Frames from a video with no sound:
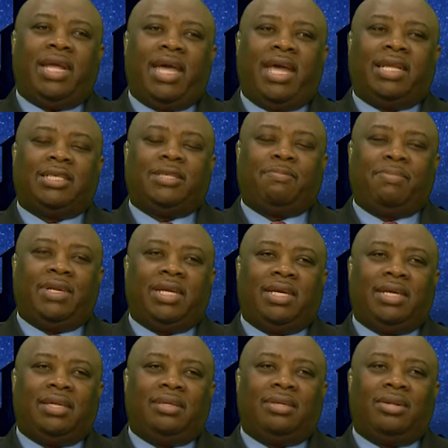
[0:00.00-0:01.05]

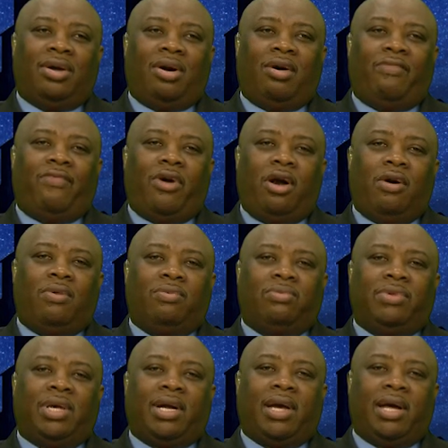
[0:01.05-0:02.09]
explain of
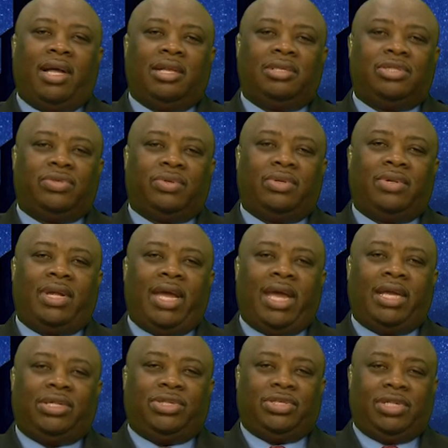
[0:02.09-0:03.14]
how the cultural
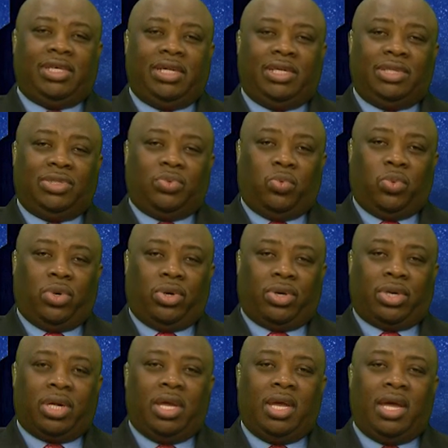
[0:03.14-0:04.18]
exchange
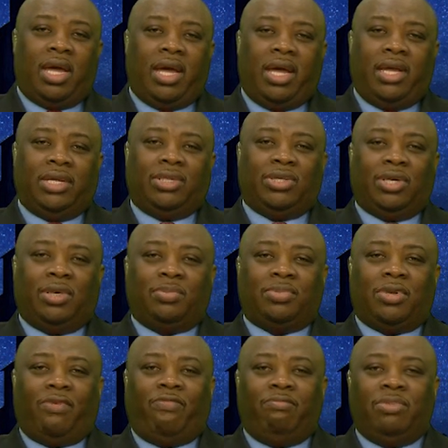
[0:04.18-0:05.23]
work in
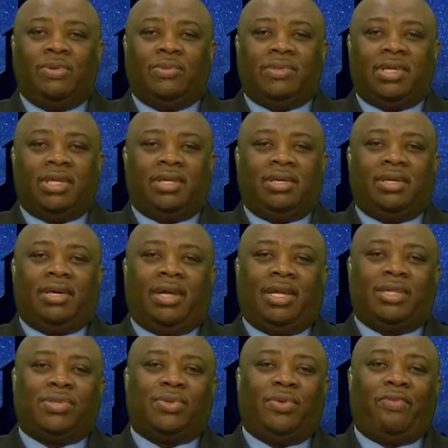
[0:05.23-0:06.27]
terms of music
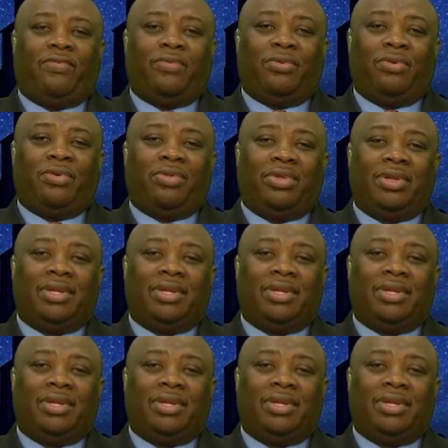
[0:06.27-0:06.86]
and so forth.